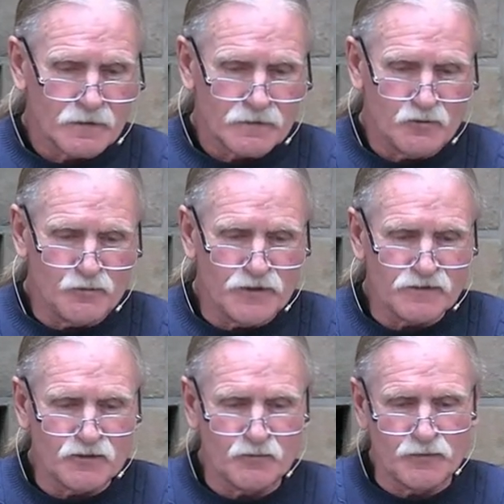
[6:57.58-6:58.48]
You've
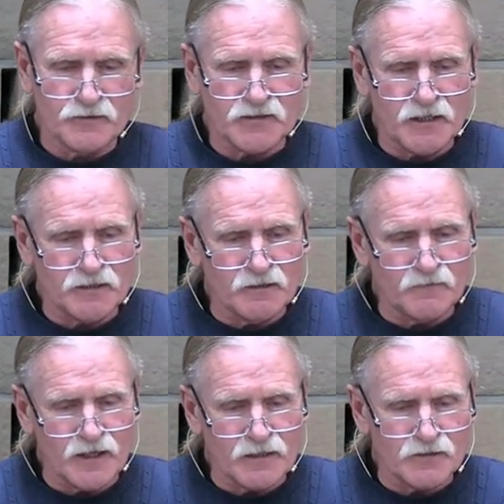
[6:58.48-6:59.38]
been taken
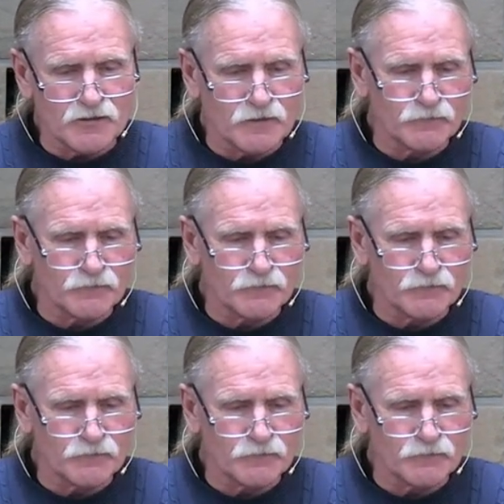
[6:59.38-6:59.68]
advantage of.